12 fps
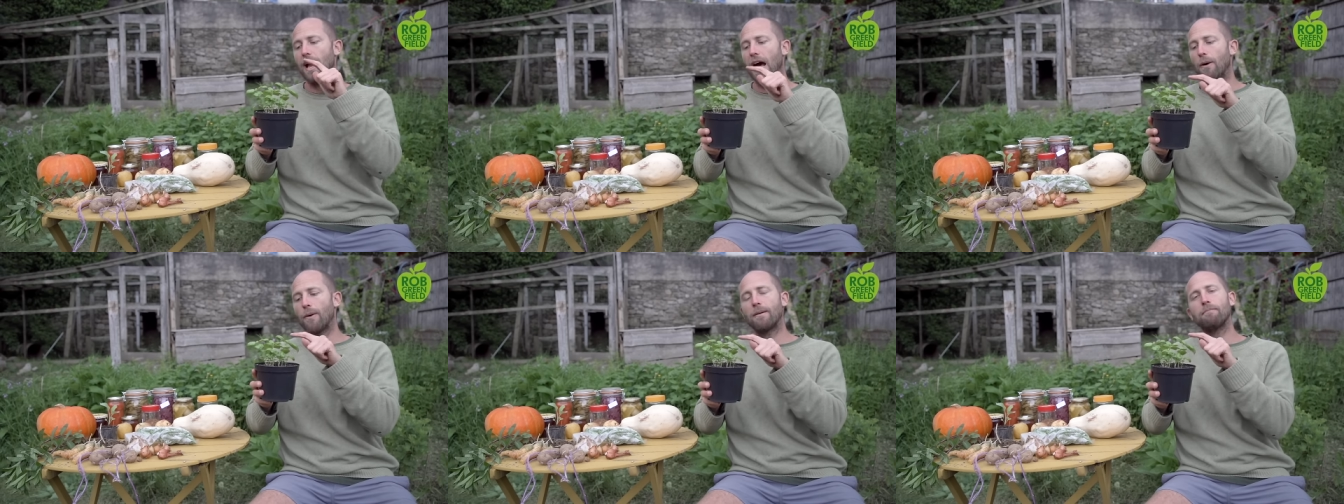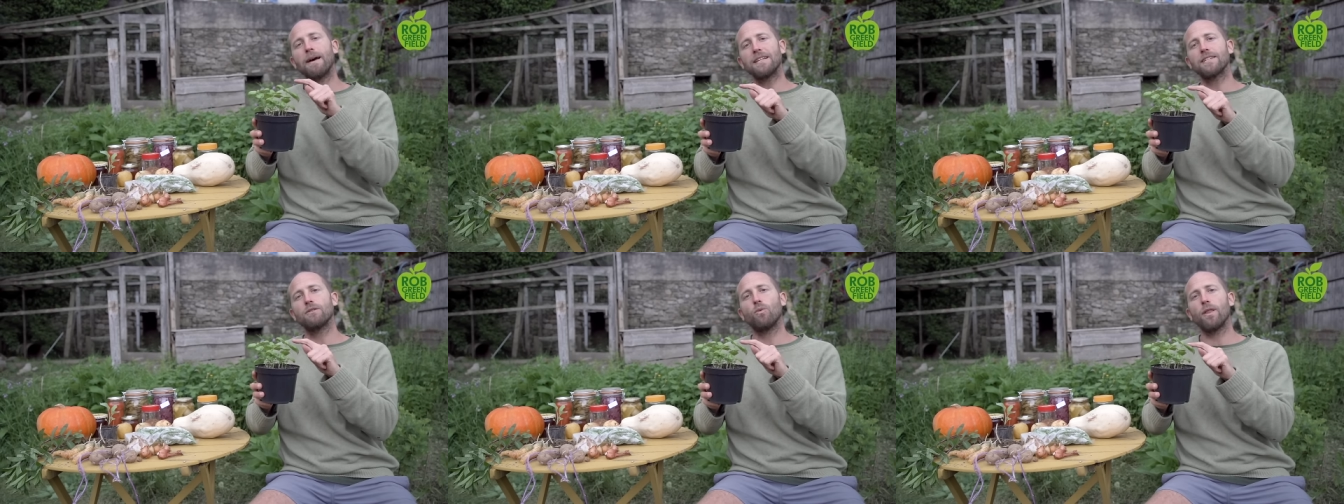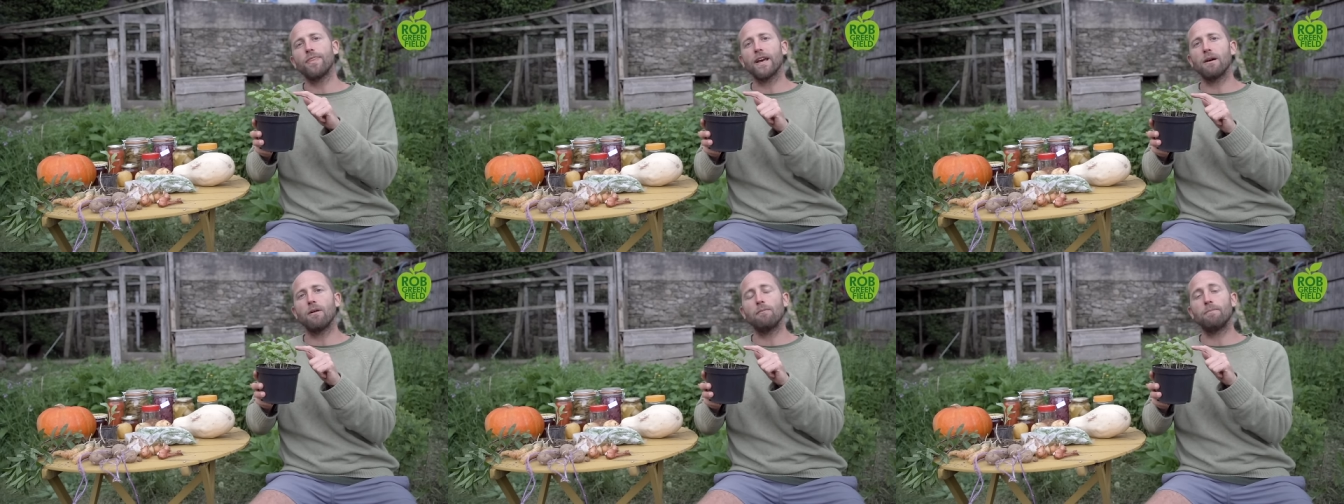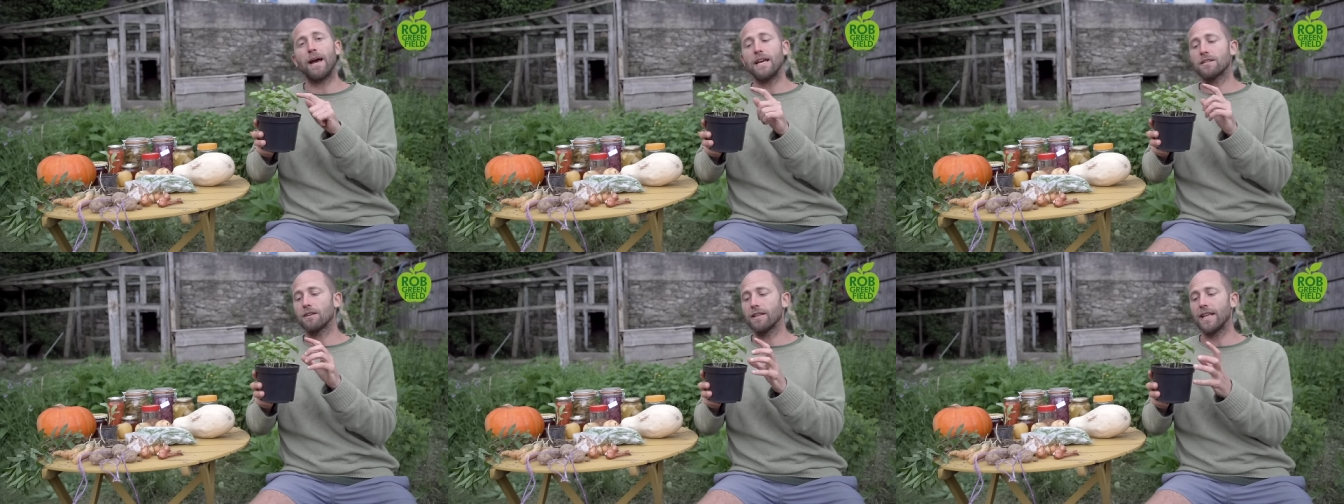I wanna mention one thing about
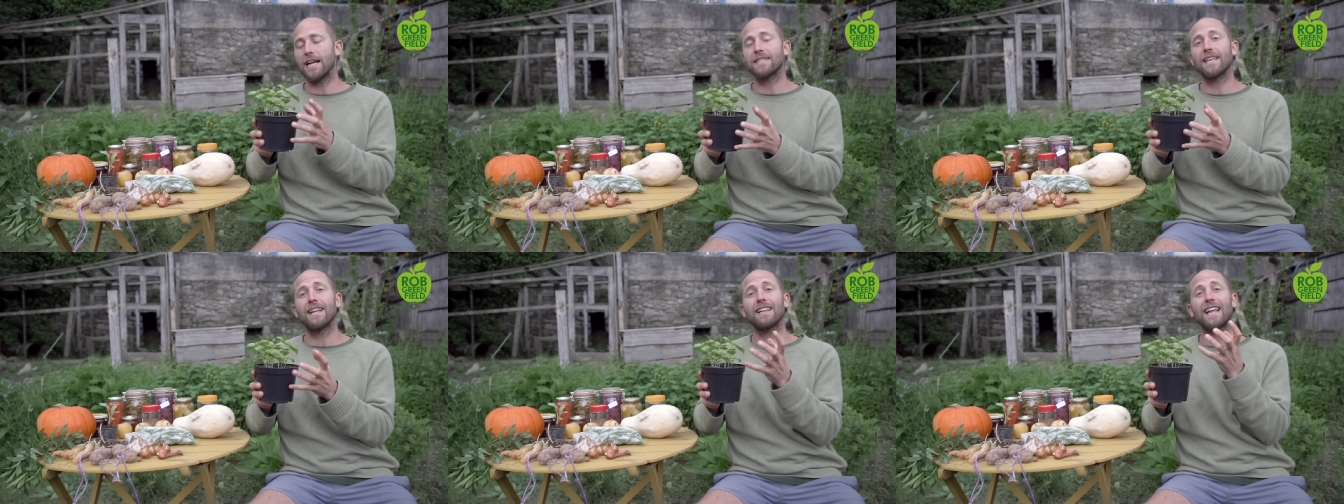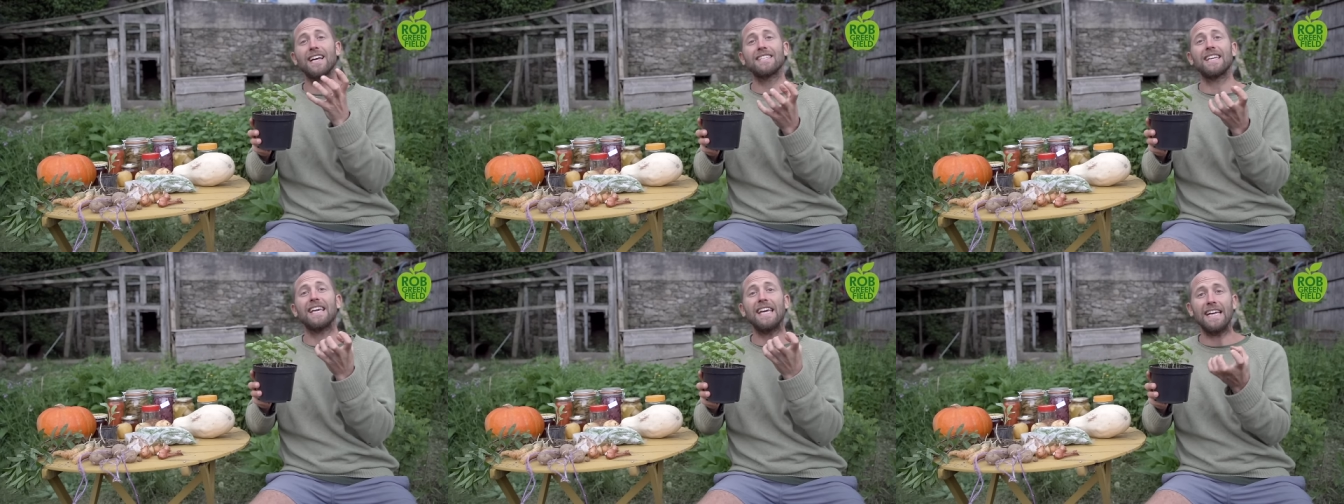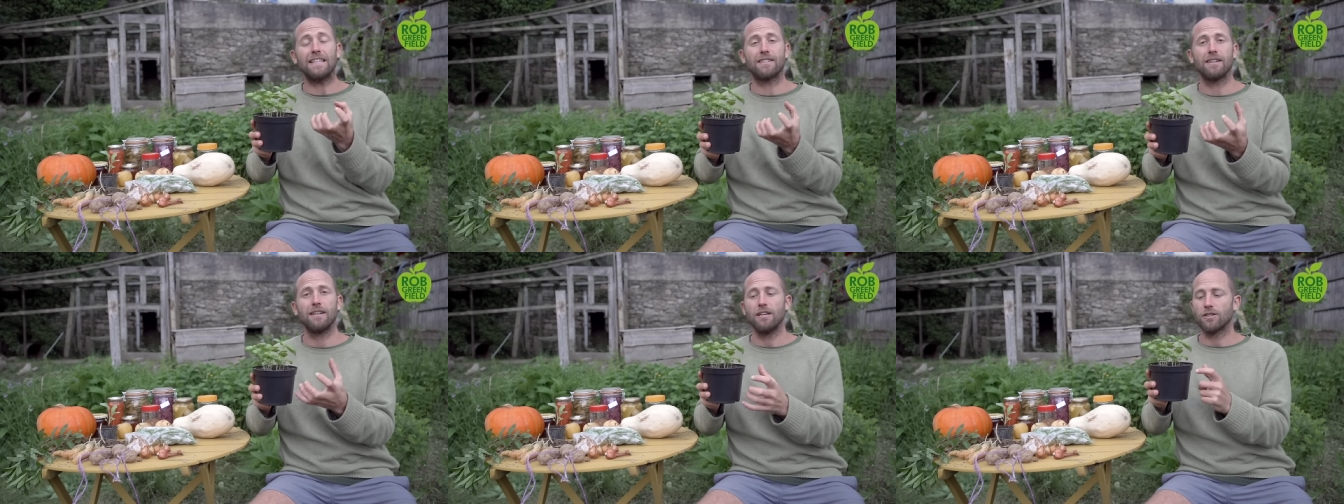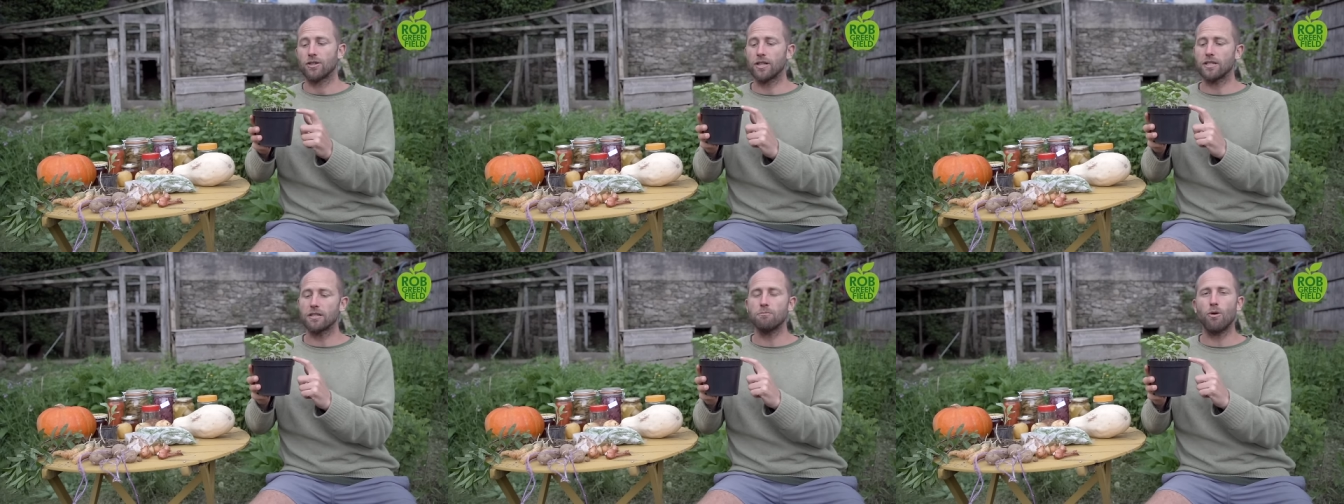basil and that's that it likes heat. So
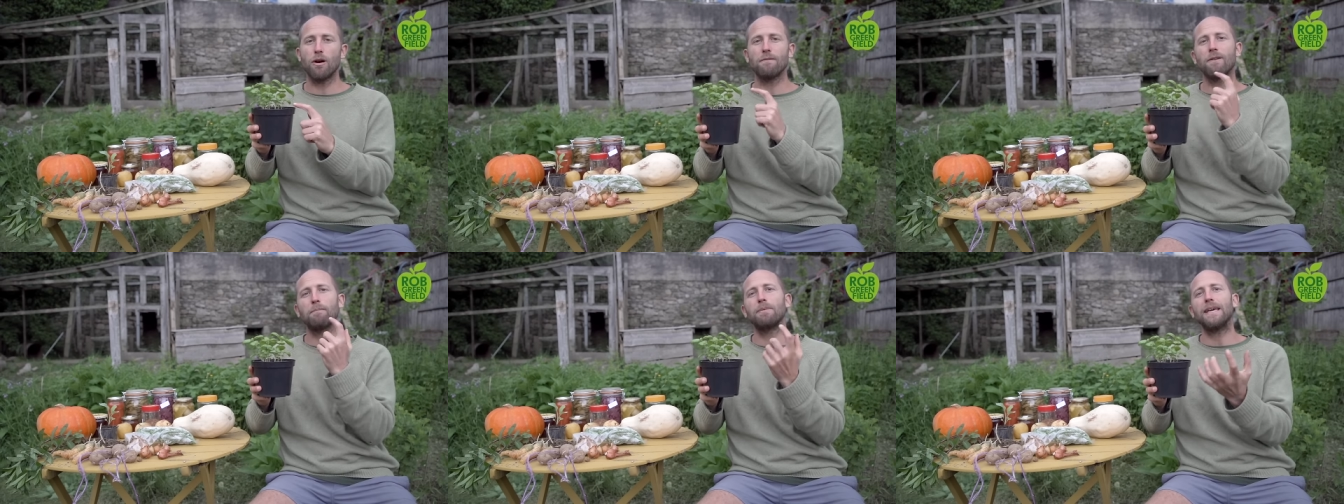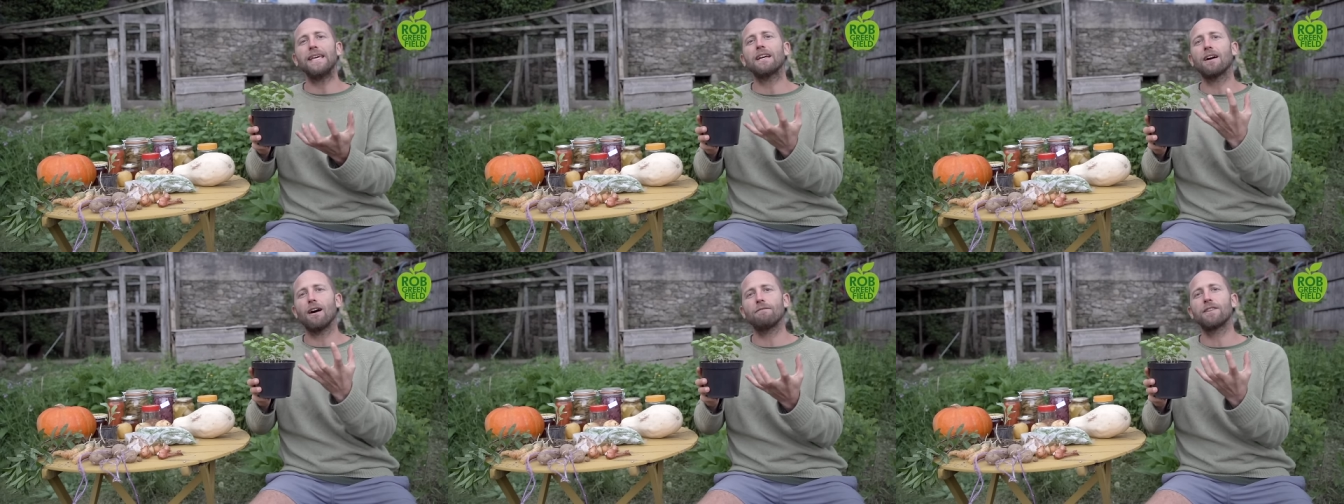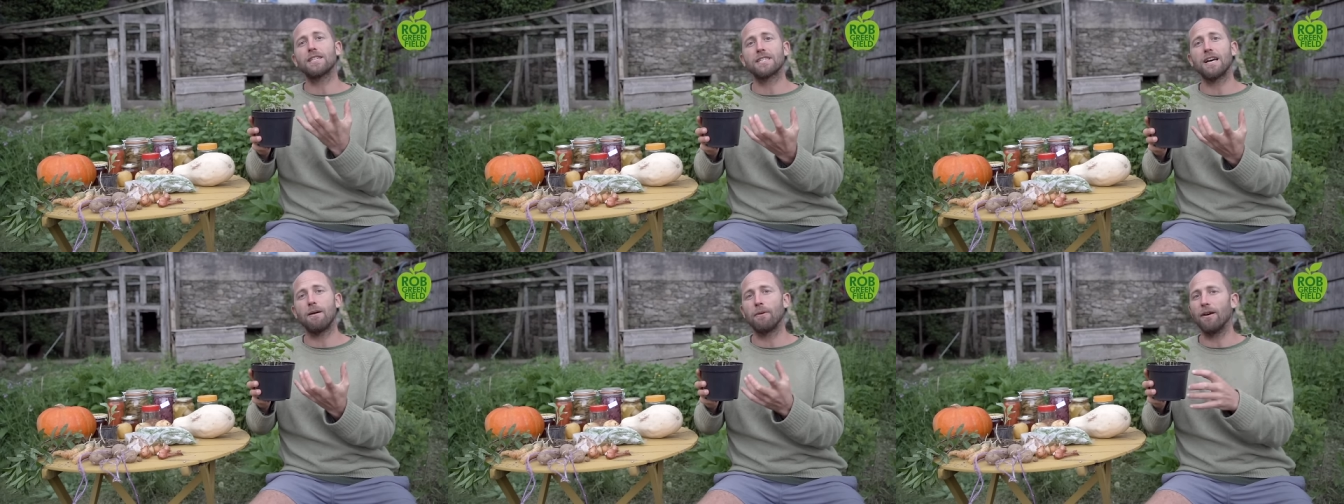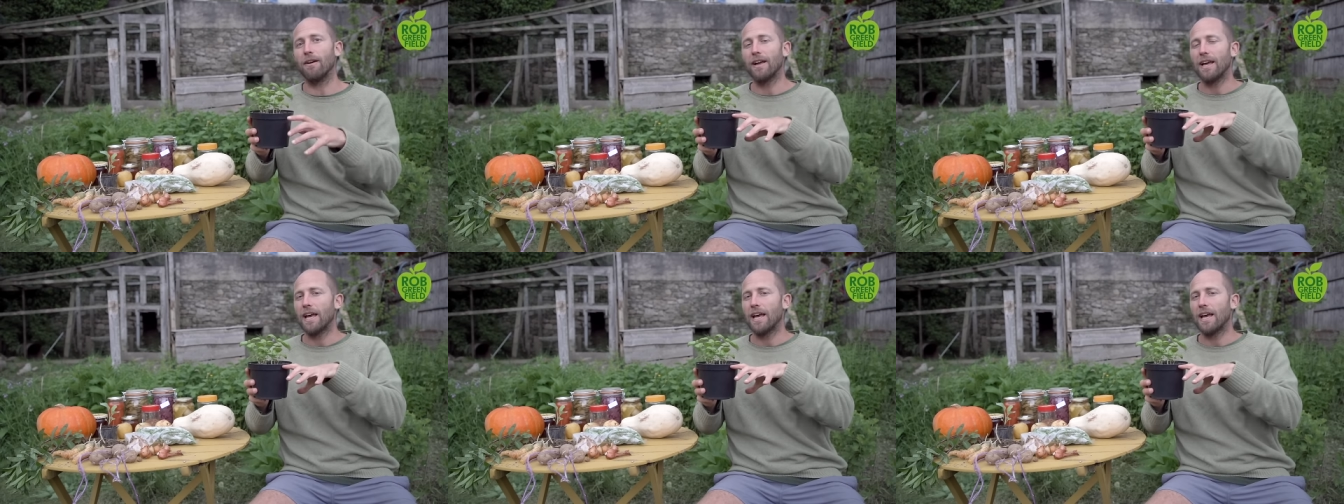this is more of the peak of the summer.